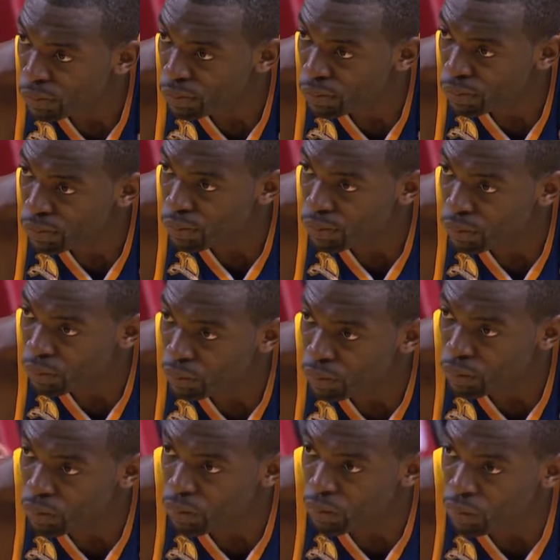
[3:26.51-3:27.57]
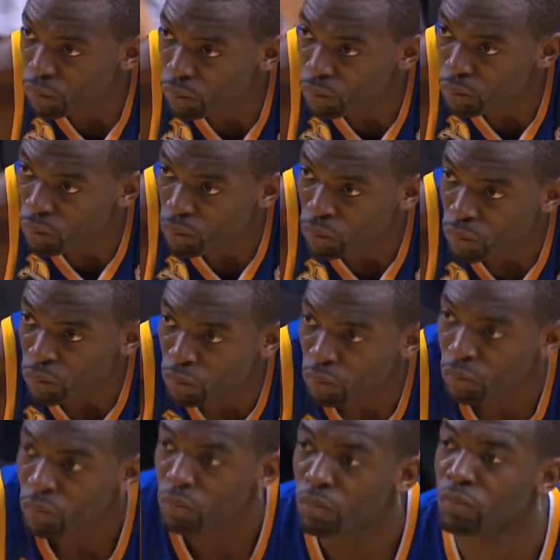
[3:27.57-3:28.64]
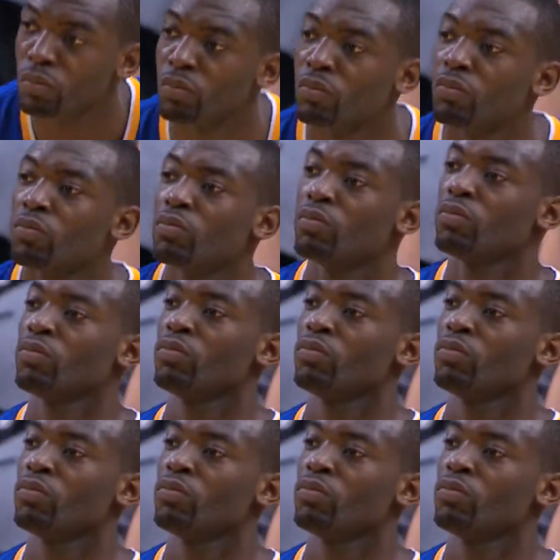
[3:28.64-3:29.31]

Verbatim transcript: And, you know, he was in kind of a similar